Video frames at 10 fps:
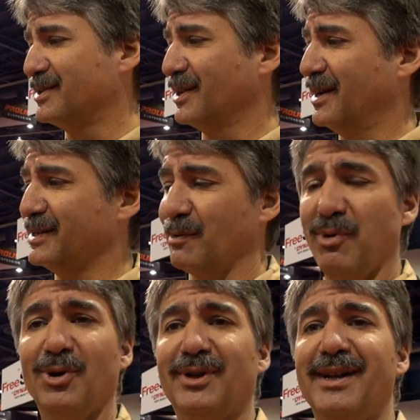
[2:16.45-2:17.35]
It's a
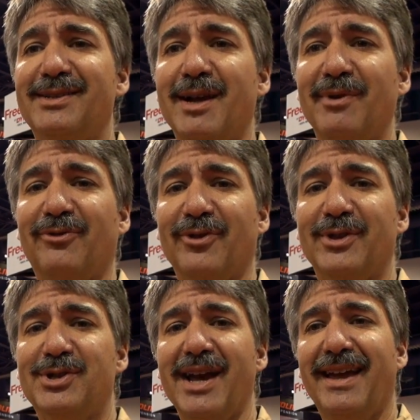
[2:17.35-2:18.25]
bolt-in assembly for
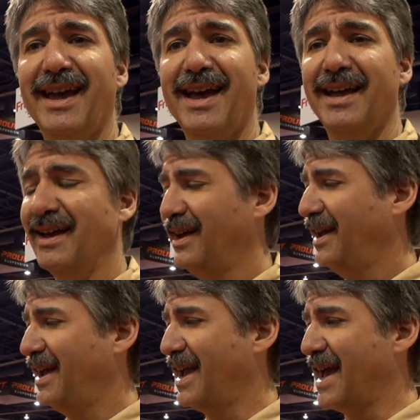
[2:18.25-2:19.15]
the JK,
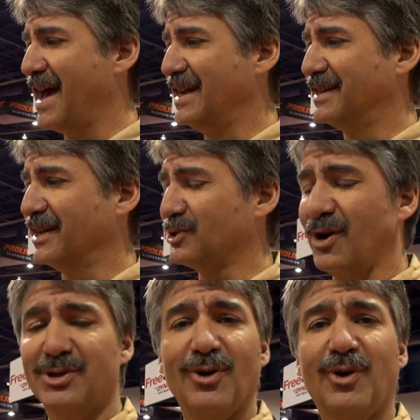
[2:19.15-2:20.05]
and it's
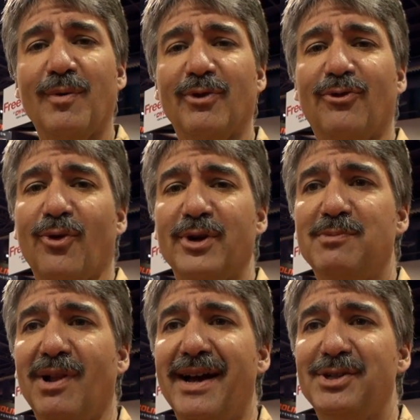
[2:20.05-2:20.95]
also equipped with 40
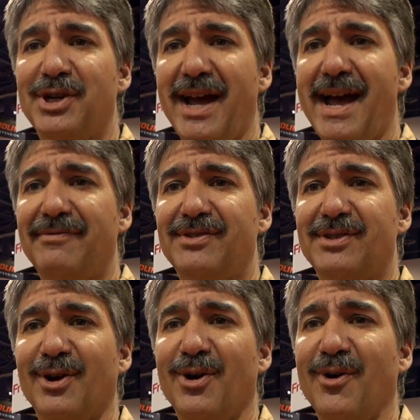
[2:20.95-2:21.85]
spline shafts,
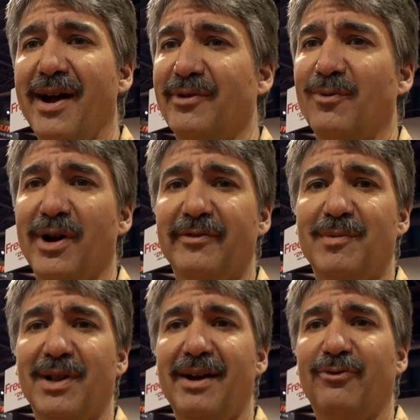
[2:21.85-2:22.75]
so every one of
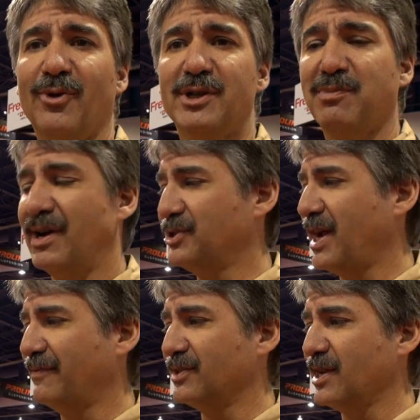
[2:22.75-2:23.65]
them will have 40 spline
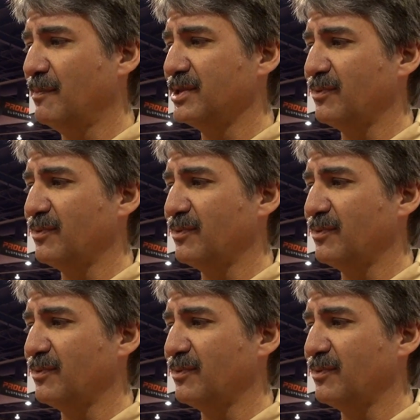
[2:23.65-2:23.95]
shaft assemblies.